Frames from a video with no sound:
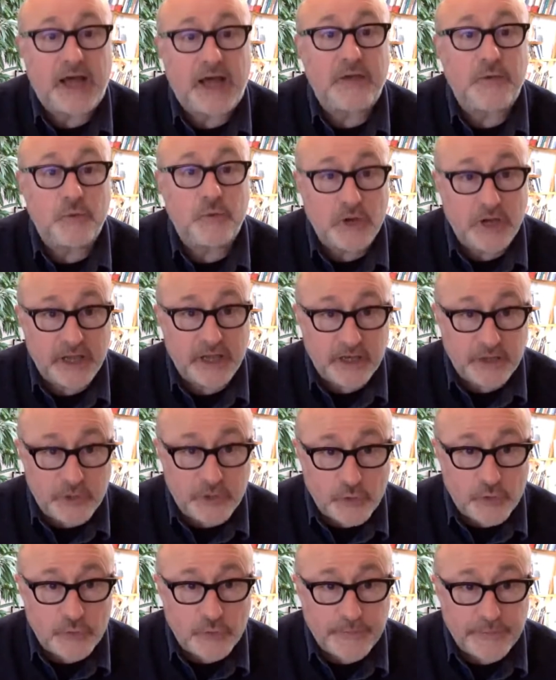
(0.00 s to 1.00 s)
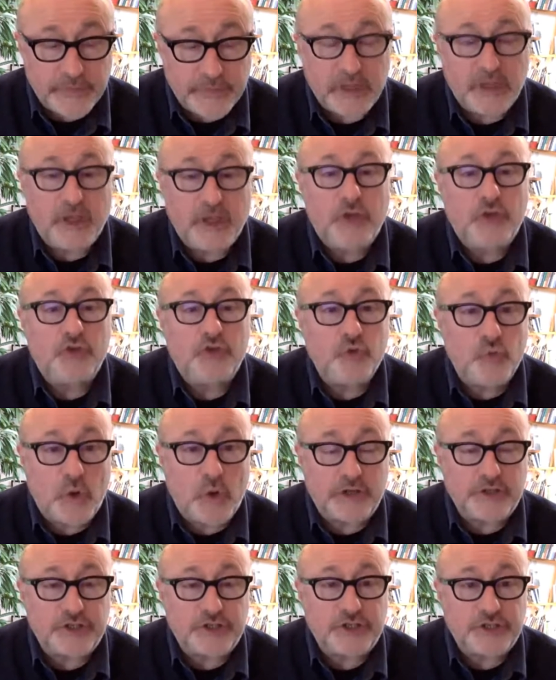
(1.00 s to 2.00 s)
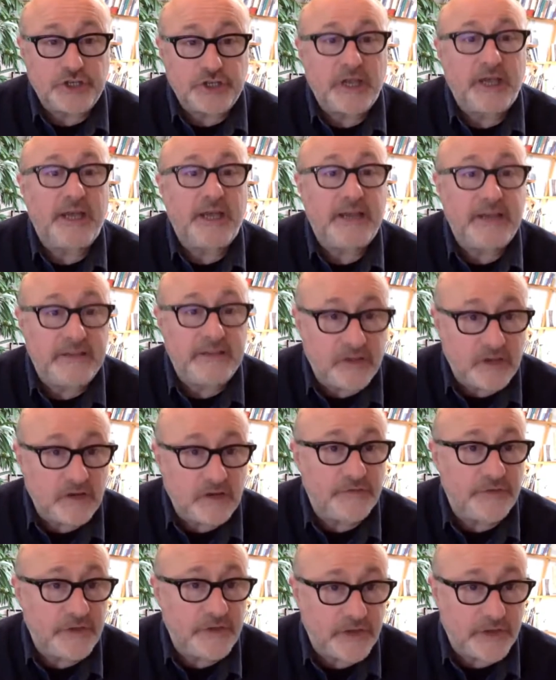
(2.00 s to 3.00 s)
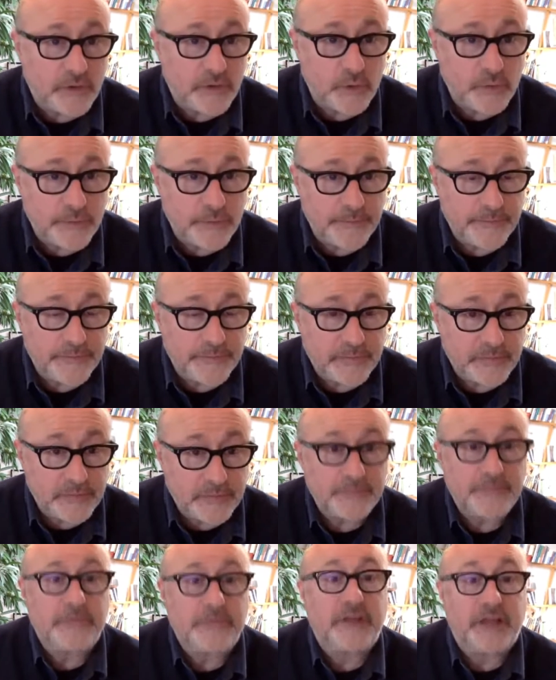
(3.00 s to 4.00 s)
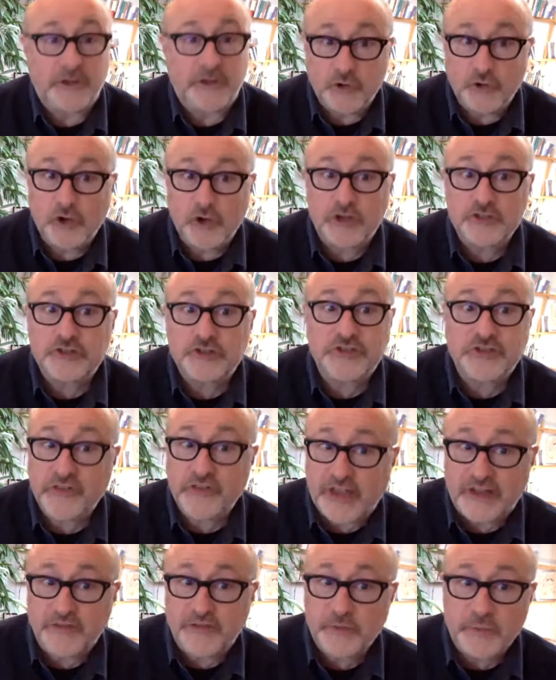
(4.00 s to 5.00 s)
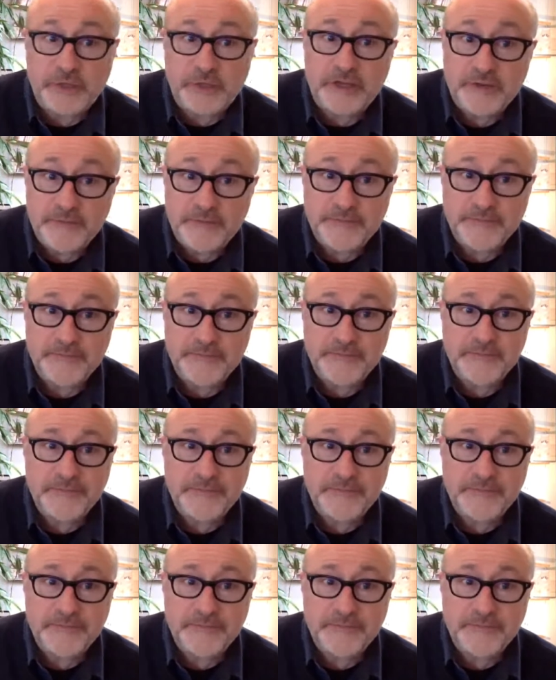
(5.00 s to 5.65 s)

I would like you to watch a little video. Can you launch that for me?